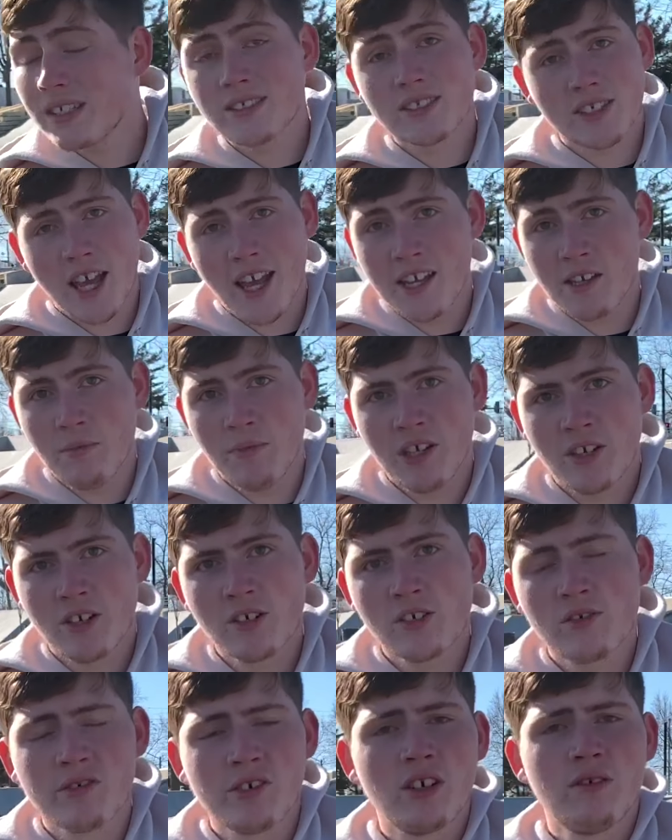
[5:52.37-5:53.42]
side
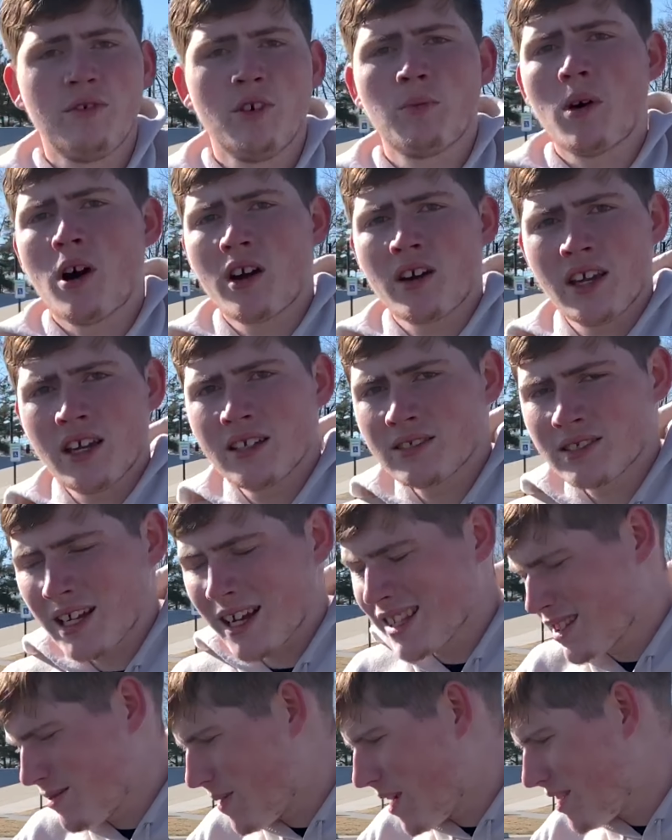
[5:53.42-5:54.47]
mirrors for if you're parking in
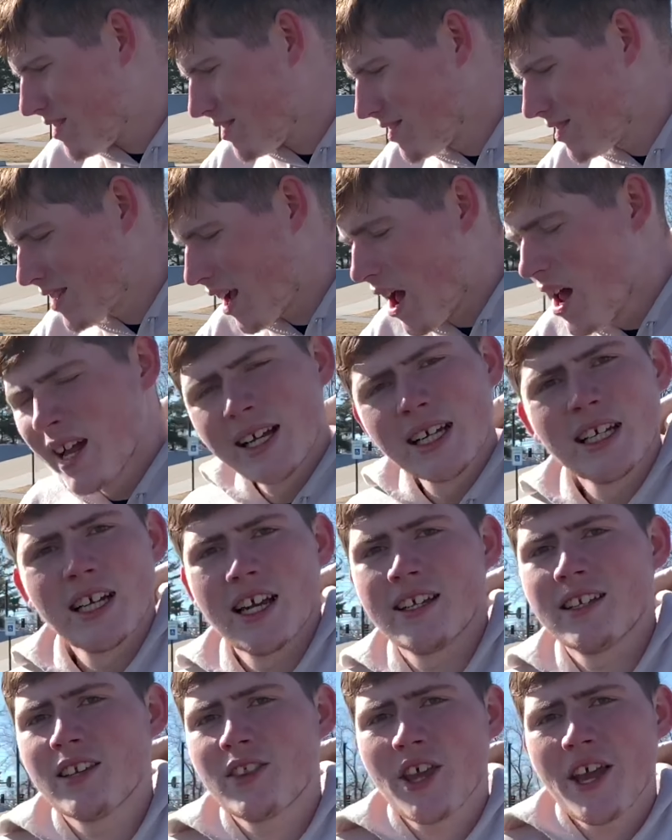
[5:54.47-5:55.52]
tight spaces.
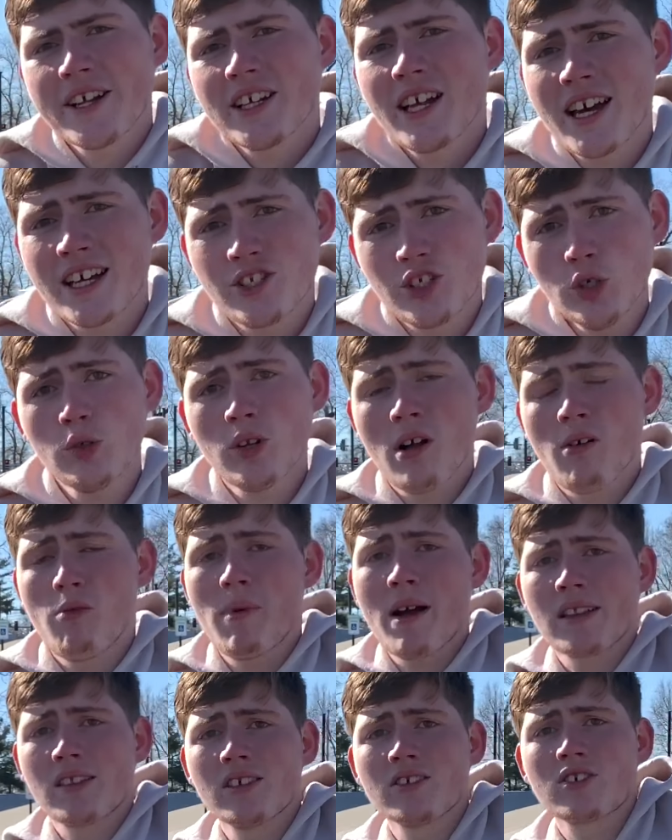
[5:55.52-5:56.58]
And the thing that I do love
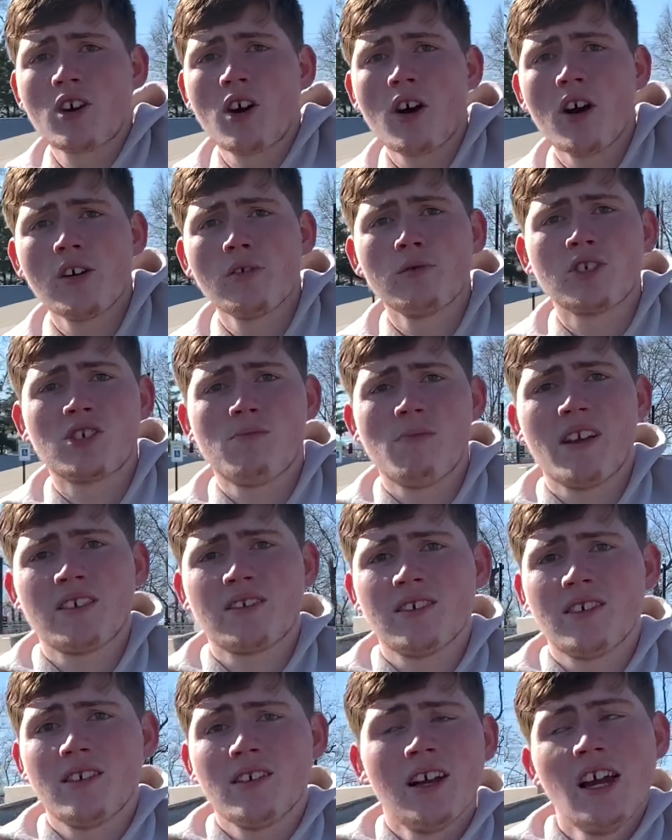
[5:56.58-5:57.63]
about this car, which
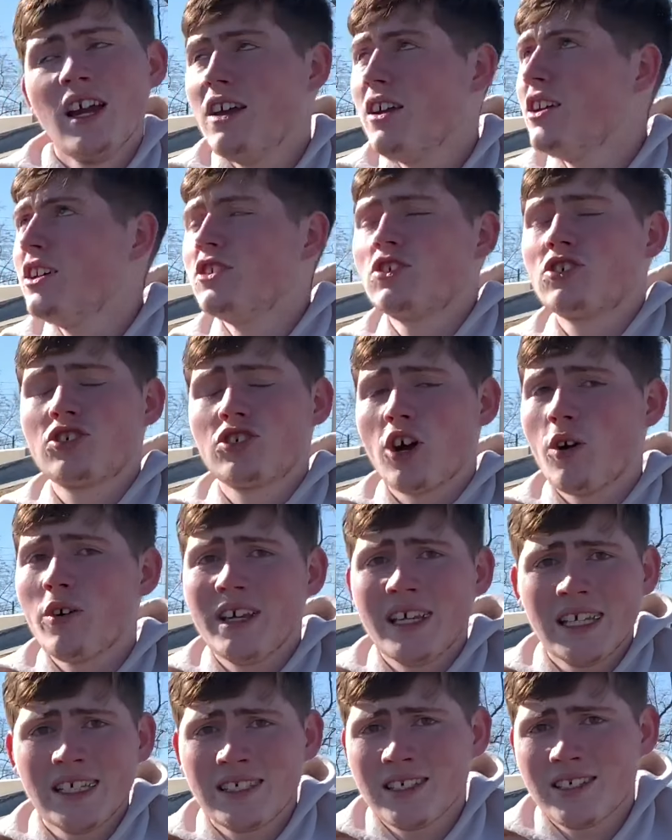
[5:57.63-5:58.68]
makes it so
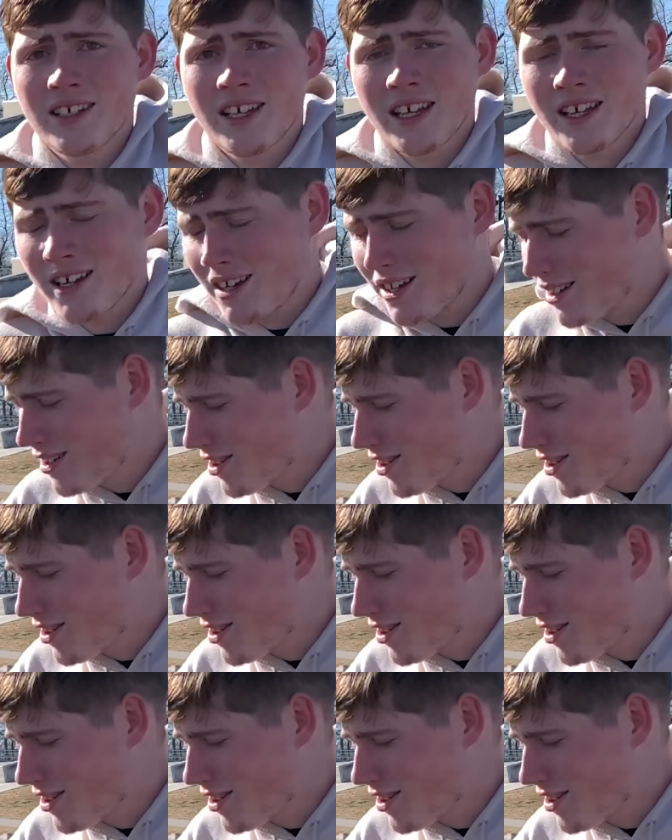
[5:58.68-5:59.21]
easy to get in,